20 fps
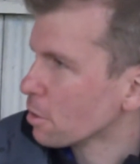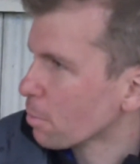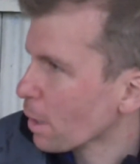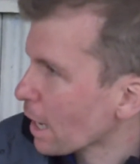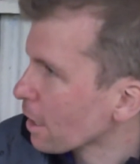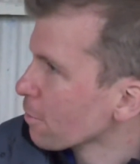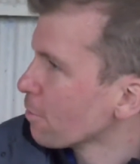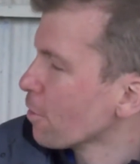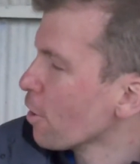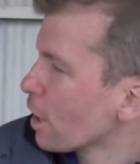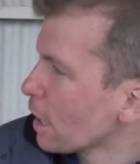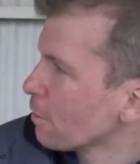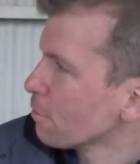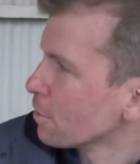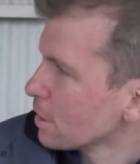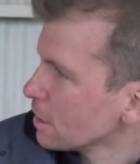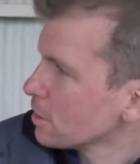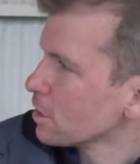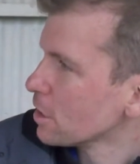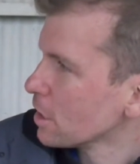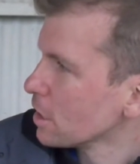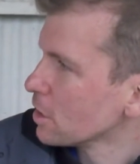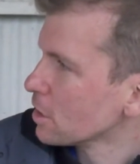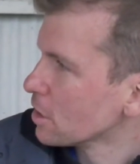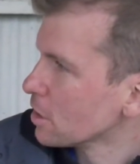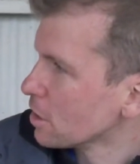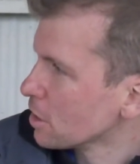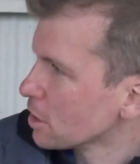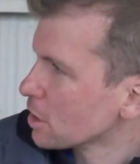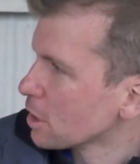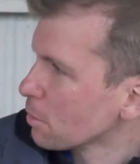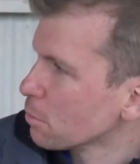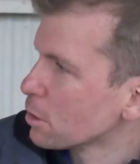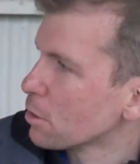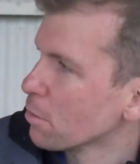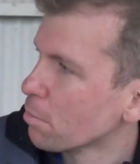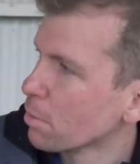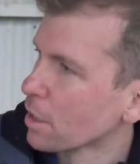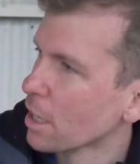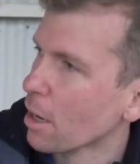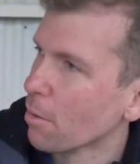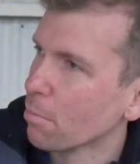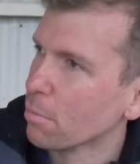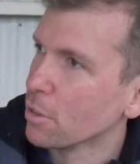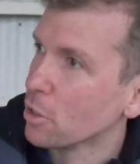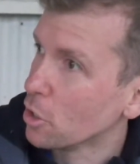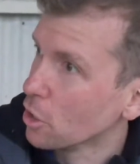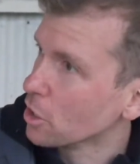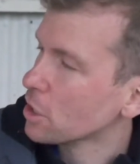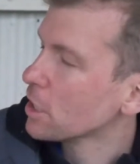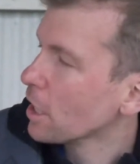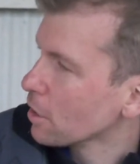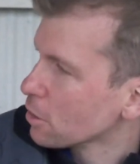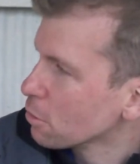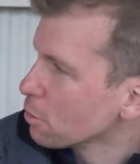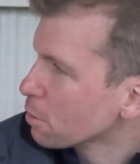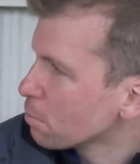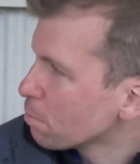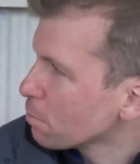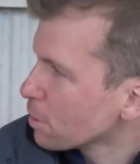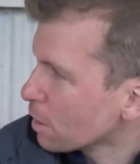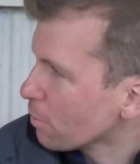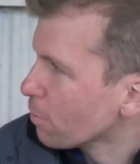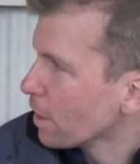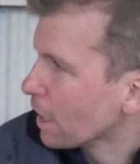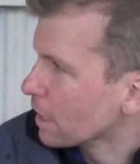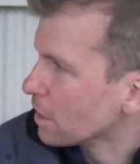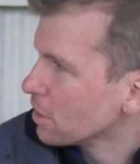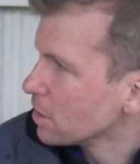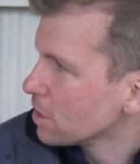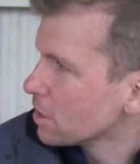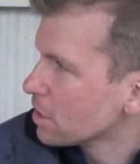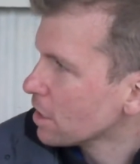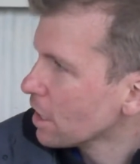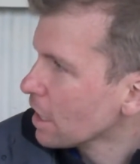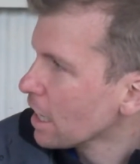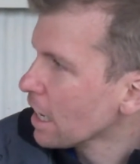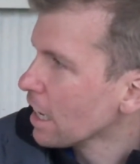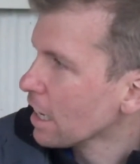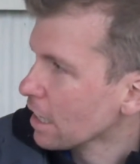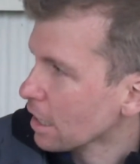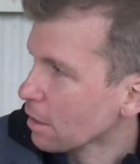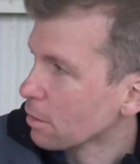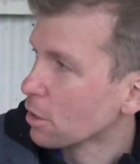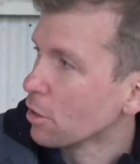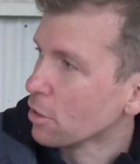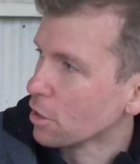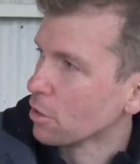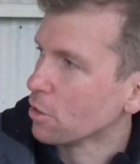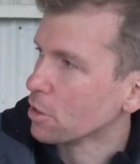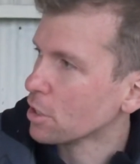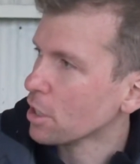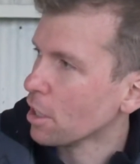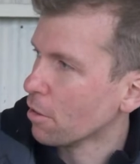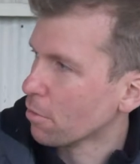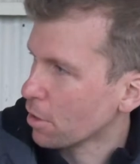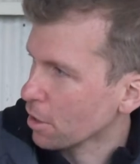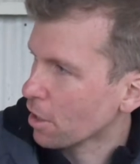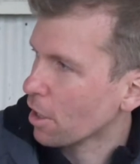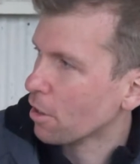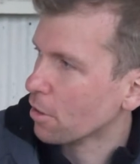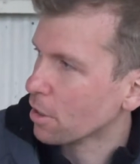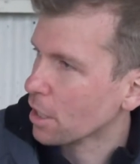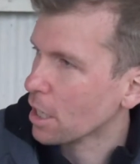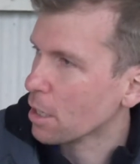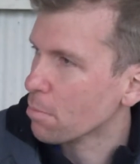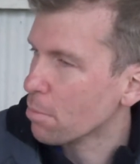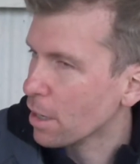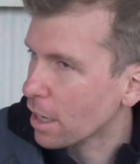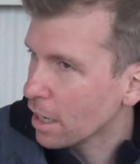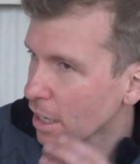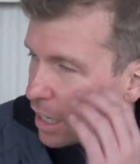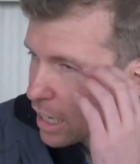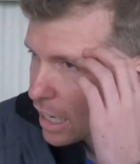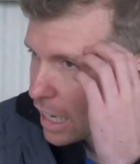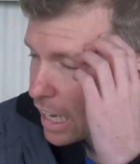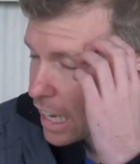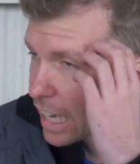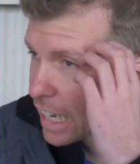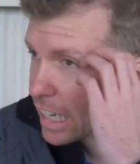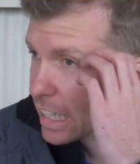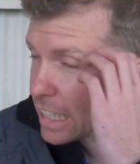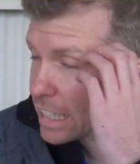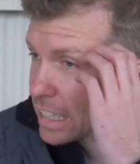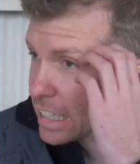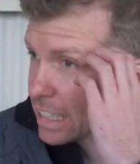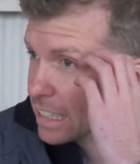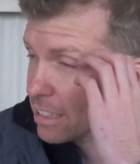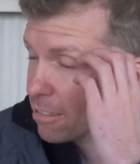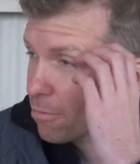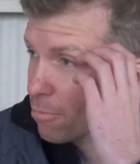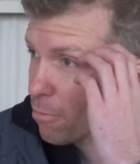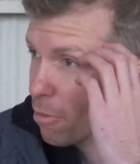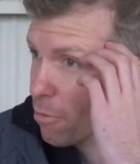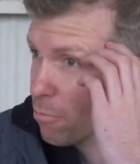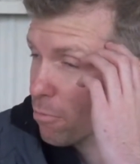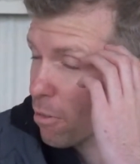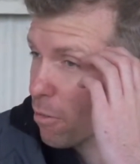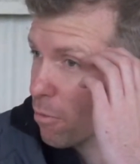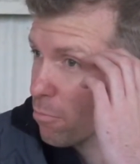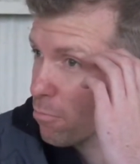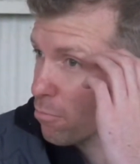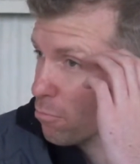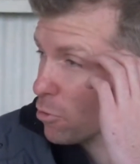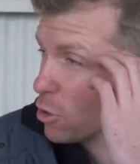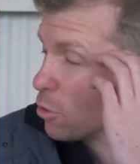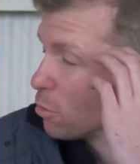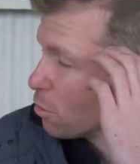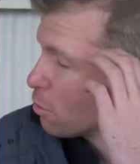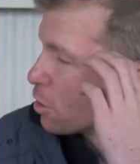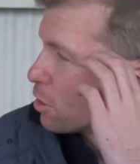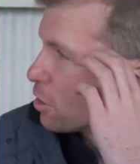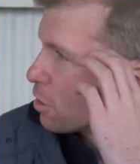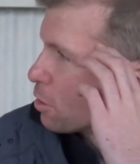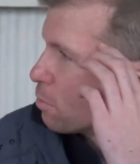the back five this season that seems to have become the settled defence, including yourself, the goalkeeper, is you're all good